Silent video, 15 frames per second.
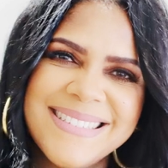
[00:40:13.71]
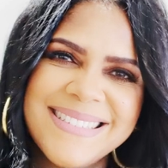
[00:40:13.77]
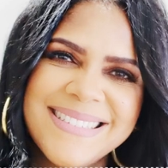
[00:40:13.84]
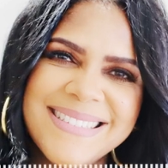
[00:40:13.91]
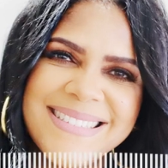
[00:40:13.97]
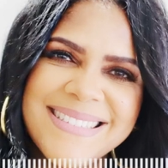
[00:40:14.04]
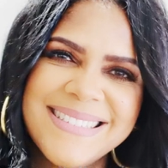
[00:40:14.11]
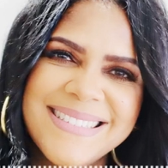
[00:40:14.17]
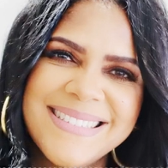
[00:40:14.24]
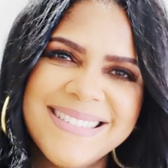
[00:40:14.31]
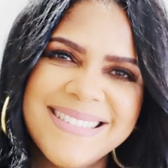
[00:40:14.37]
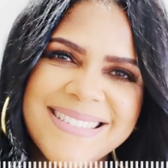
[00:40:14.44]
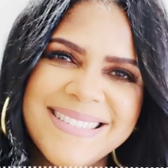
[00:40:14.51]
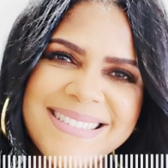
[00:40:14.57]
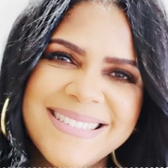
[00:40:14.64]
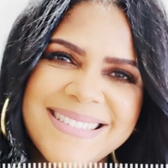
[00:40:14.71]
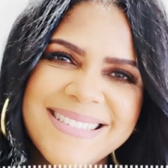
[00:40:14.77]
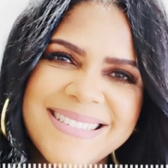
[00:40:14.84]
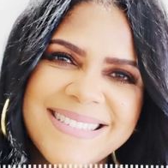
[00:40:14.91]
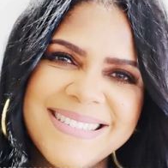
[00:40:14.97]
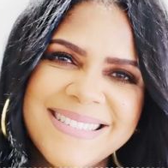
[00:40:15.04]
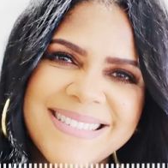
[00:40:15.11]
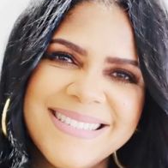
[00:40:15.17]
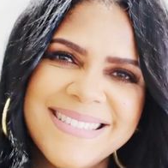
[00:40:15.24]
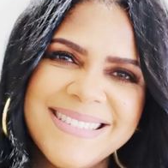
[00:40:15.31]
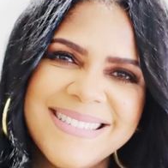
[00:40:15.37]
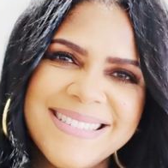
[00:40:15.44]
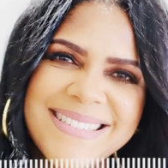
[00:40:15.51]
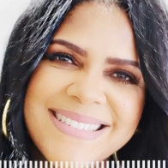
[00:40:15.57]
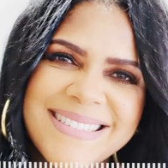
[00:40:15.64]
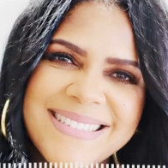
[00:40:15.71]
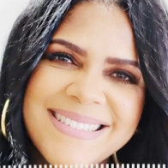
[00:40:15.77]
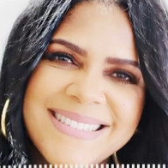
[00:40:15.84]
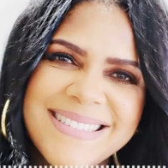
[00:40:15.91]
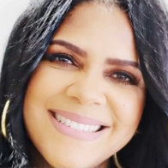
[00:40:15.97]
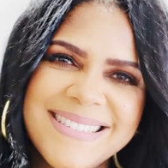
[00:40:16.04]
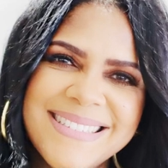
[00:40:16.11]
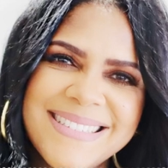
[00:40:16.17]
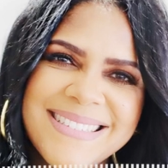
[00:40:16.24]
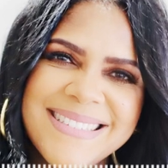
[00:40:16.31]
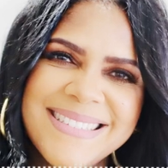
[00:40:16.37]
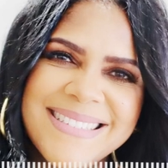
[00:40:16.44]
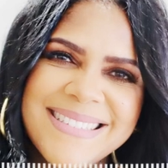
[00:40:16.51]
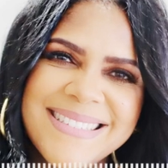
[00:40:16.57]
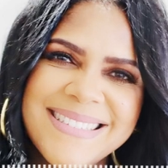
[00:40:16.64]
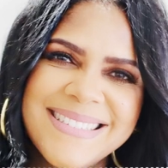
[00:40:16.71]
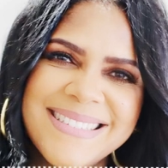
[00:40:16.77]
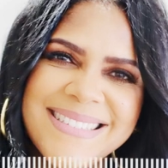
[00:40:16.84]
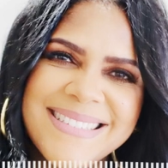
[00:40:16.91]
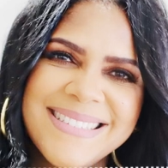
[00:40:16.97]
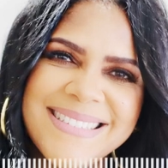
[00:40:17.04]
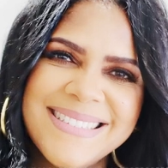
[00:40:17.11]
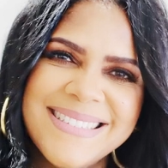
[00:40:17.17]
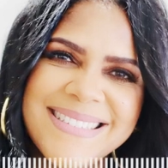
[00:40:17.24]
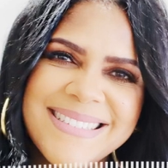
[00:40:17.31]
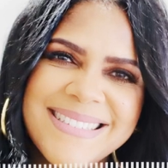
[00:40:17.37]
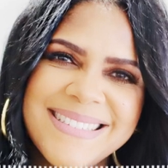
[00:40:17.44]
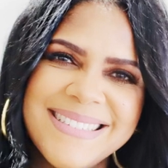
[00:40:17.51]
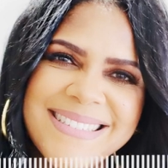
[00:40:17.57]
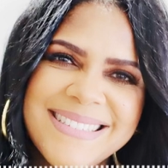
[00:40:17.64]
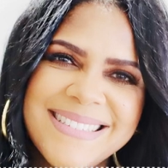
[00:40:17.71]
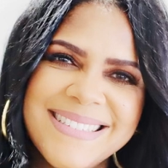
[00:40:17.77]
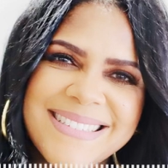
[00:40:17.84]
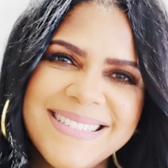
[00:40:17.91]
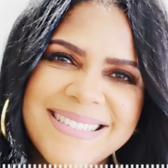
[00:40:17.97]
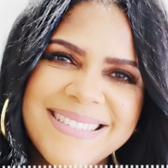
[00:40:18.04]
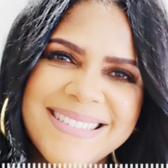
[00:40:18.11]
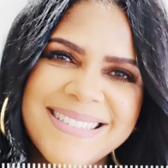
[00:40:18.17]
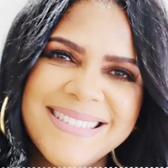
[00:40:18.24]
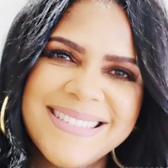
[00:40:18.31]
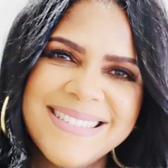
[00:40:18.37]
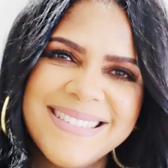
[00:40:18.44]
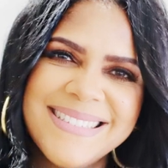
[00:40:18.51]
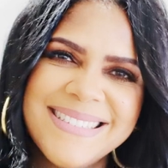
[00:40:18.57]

Rep Provisions, an amazing company doing incredible things for our planet,